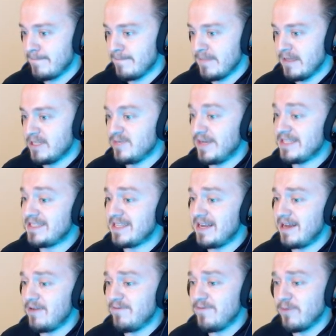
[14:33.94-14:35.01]
It's about to
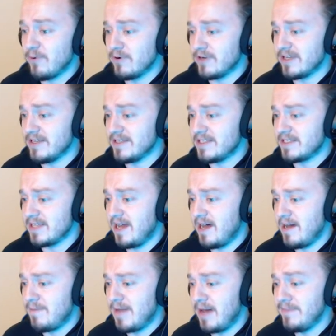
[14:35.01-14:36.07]
send out Florgus.
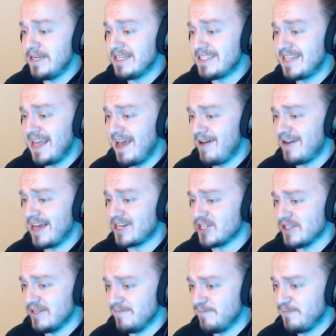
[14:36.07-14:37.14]
I'm going to stay out, actually.